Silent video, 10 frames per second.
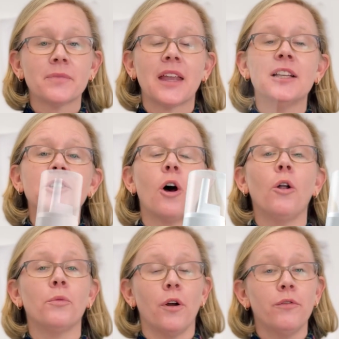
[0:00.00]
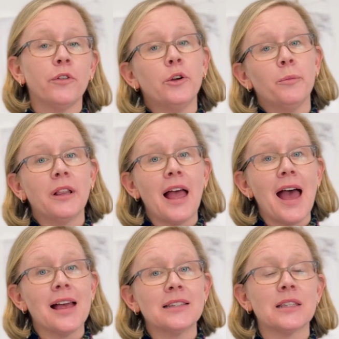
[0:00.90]
It's called
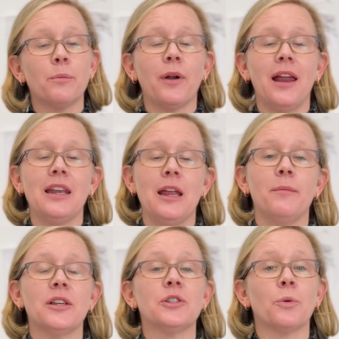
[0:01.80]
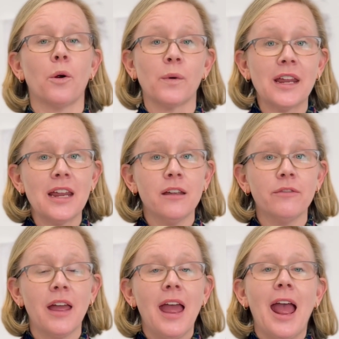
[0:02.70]
roflumilast, the brand name is Zoryve,